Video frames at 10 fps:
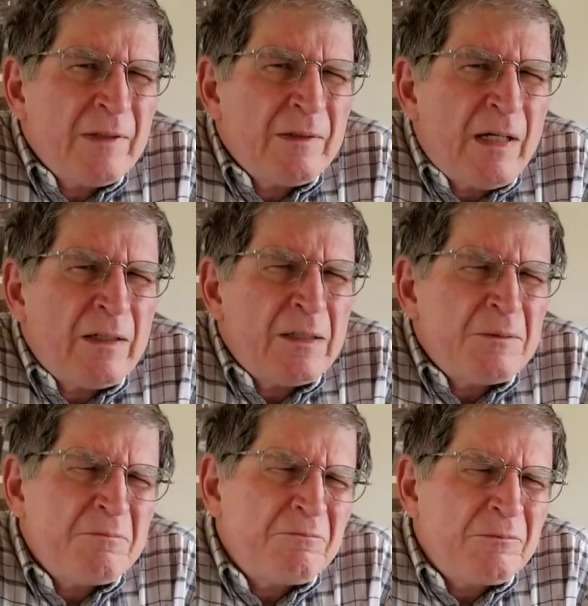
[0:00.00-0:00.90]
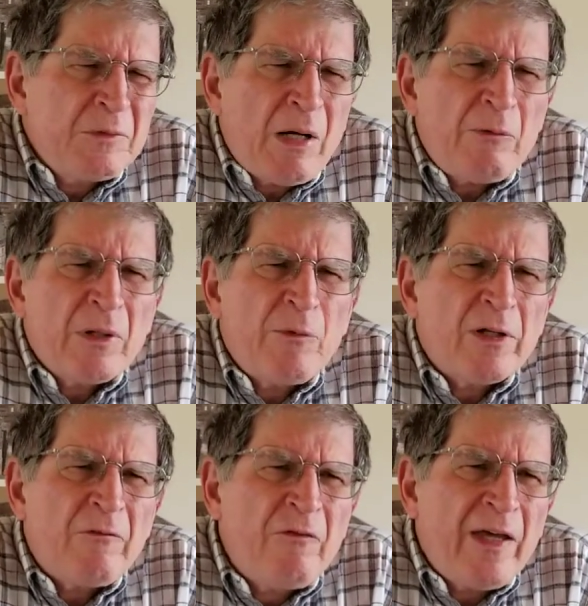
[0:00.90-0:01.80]
how would I put
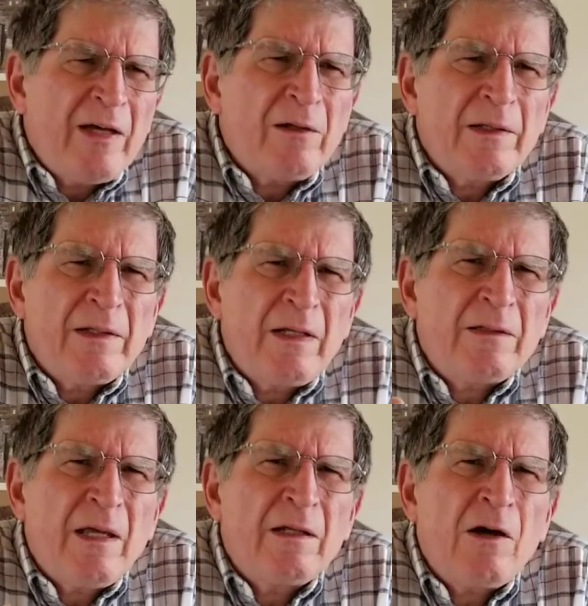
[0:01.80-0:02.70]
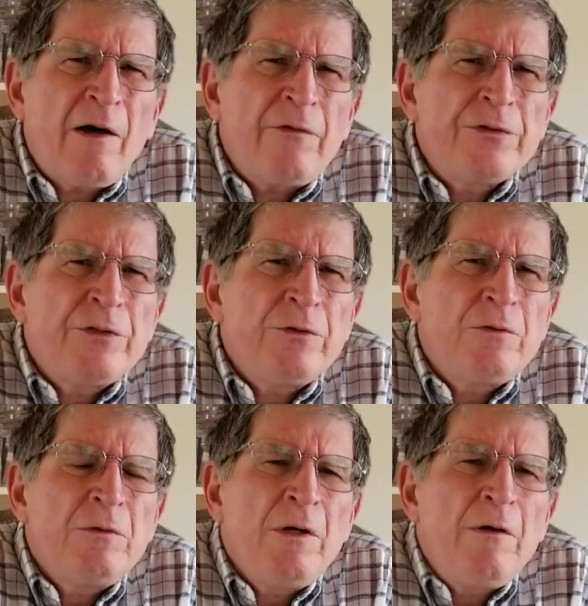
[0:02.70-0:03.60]
a veil? It covers
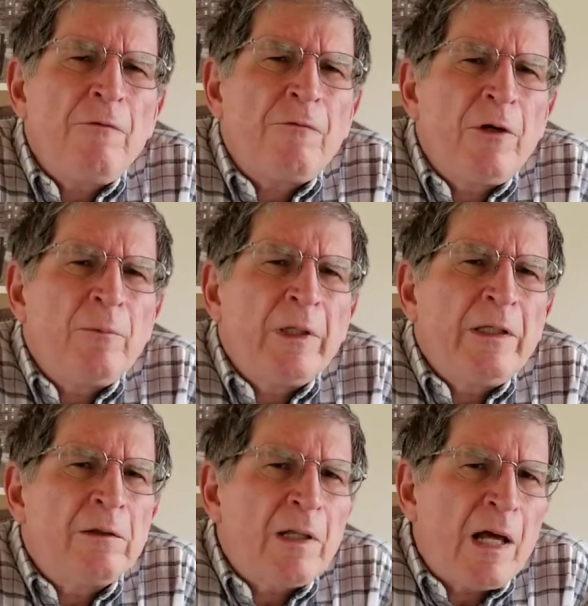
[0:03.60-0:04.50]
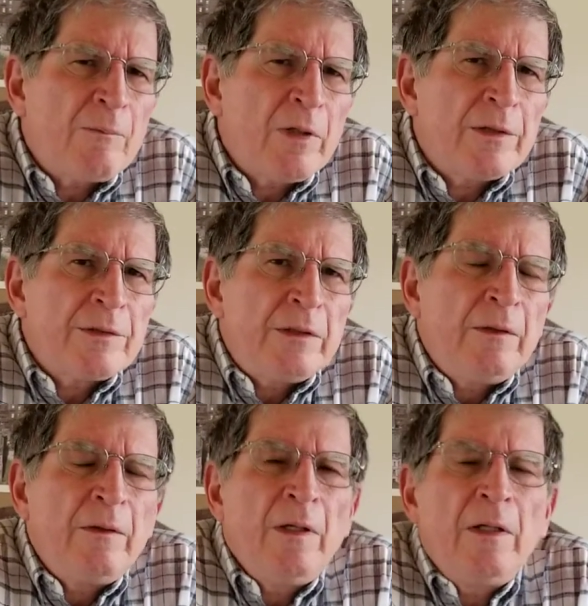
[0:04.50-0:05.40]
you from legal liability.
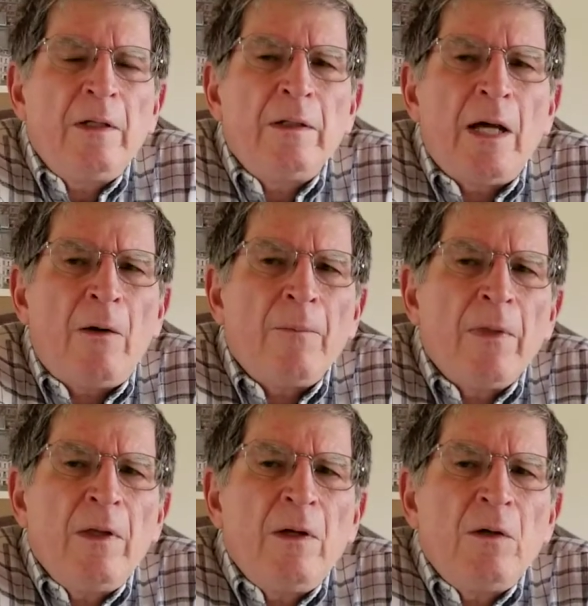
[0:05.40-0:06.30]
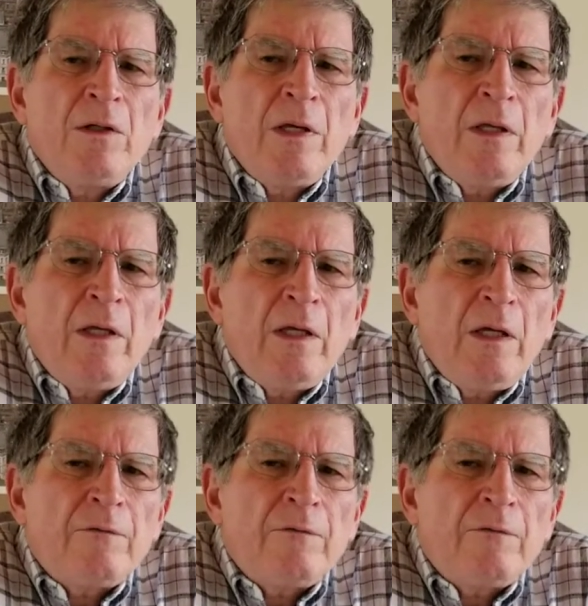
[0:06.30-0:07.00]
Now, if the